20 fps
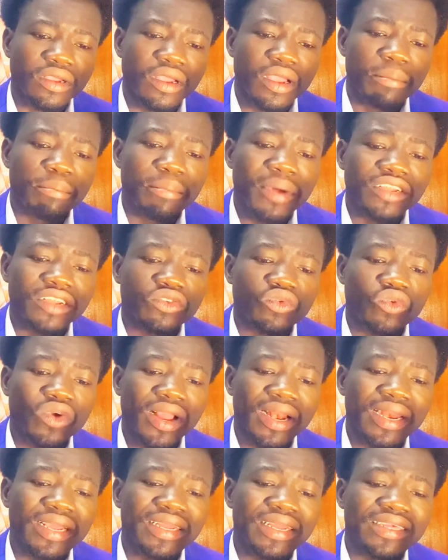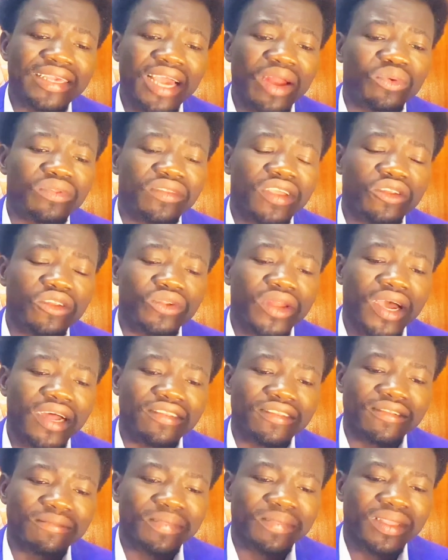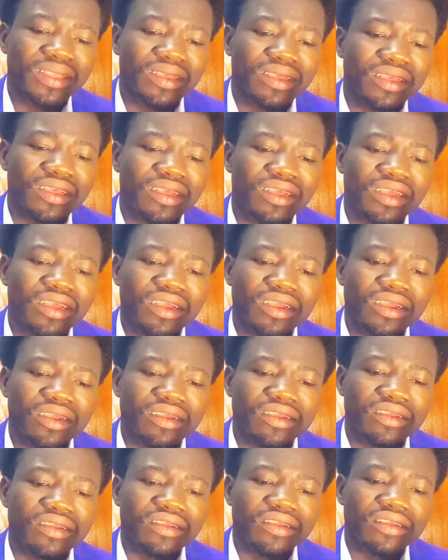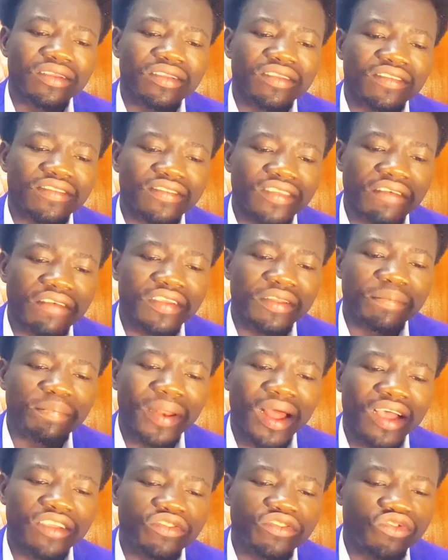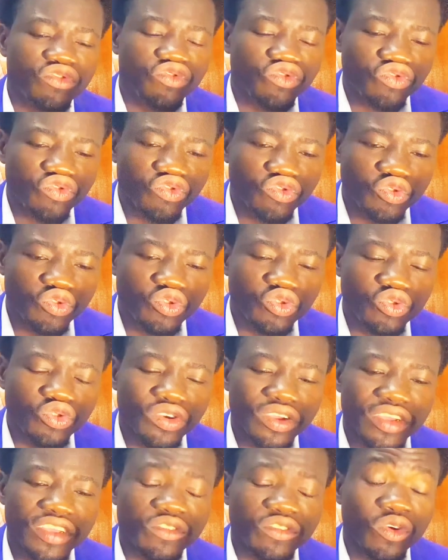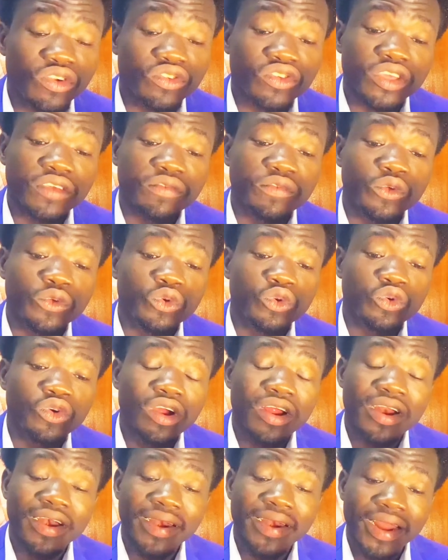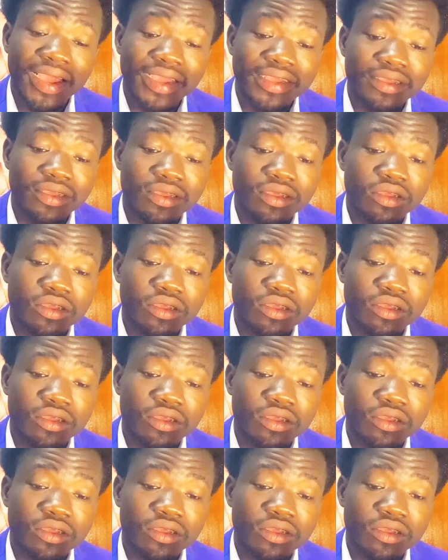But quickly the child will tell you that 7 plus 2 is going to give you 9.